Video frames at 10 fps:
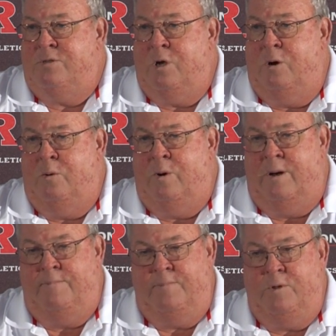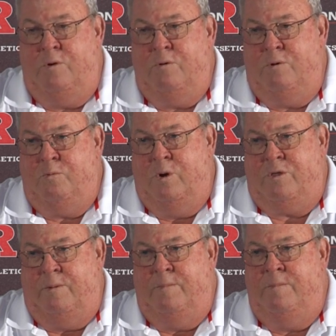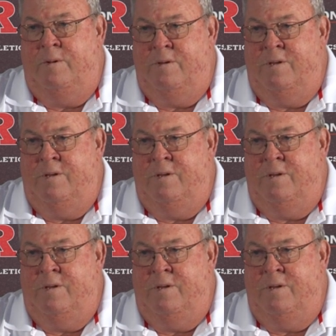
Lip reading: So you're with them,